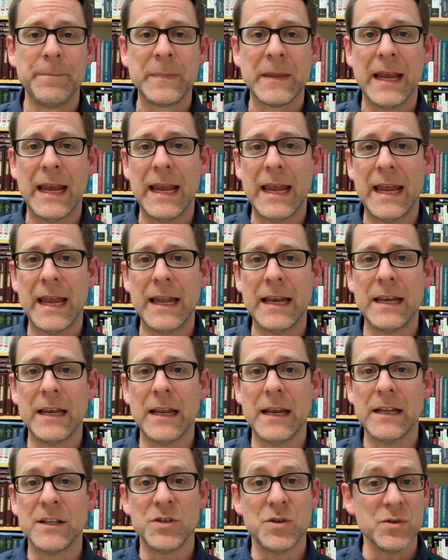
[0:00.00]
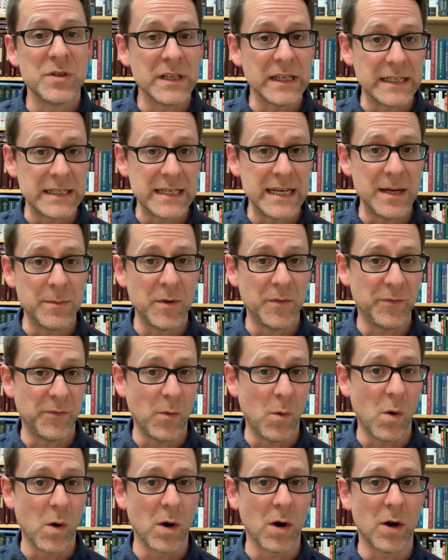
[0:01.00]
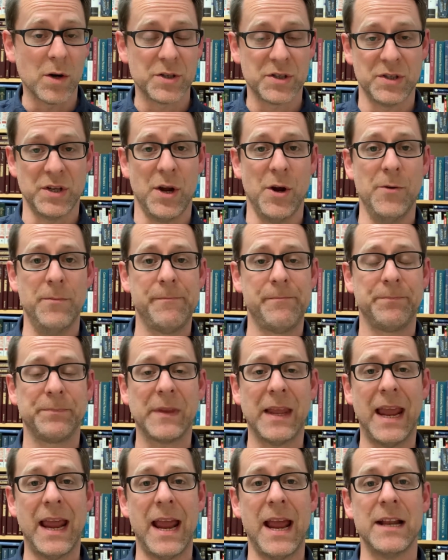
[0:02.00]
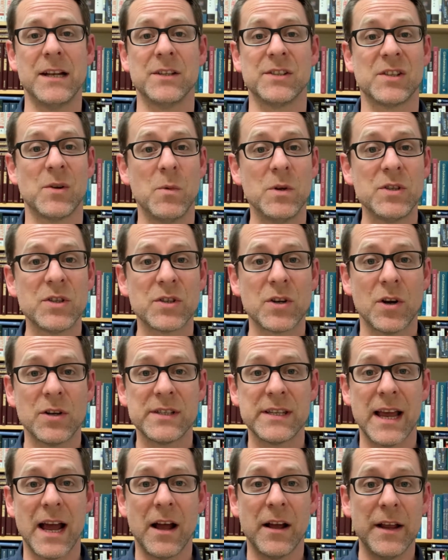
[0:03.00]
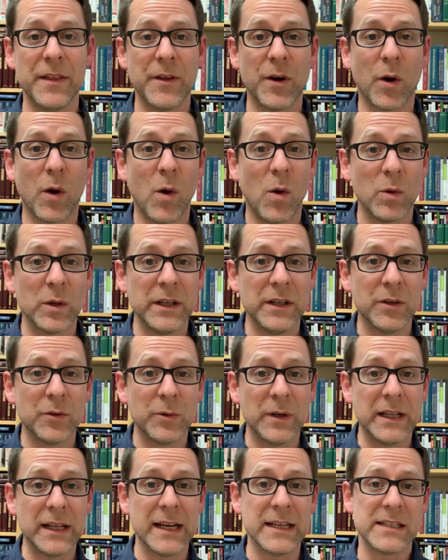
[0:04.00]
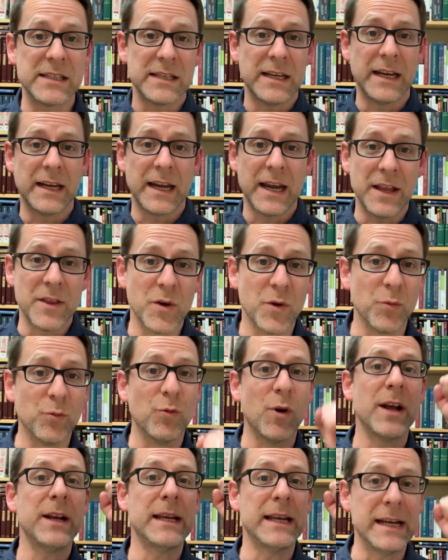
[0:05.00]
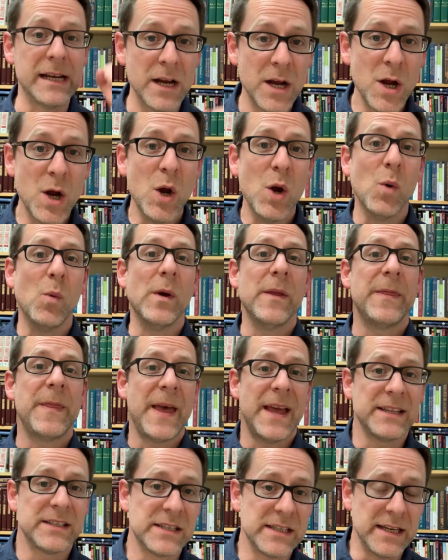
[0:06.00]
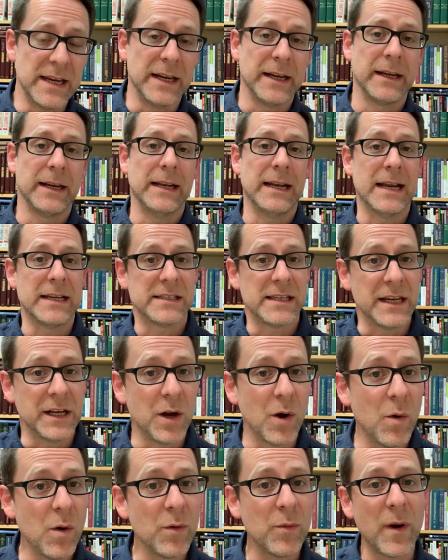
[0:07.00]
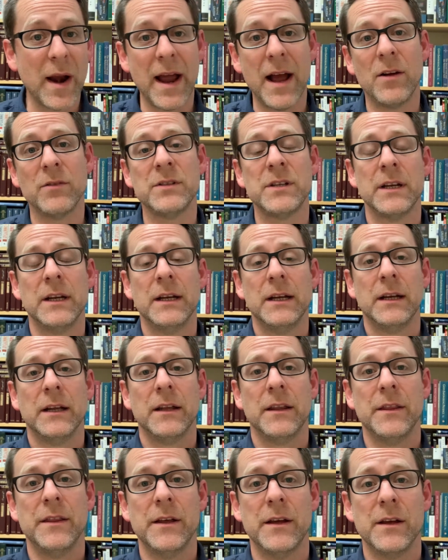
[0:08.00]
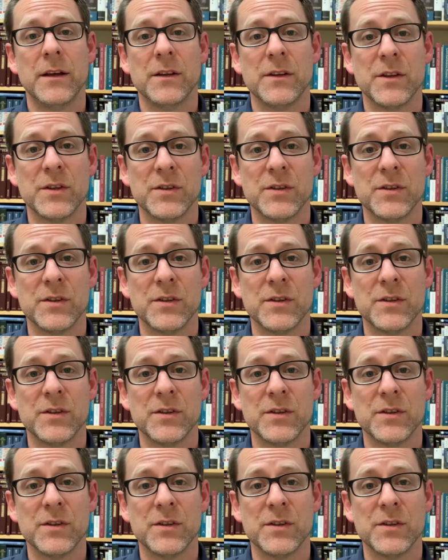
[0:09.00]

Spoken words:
and it's usually a team of 4 or so. And someone starts out and they're holding the relay stick and they're running with that stick. And as they go around the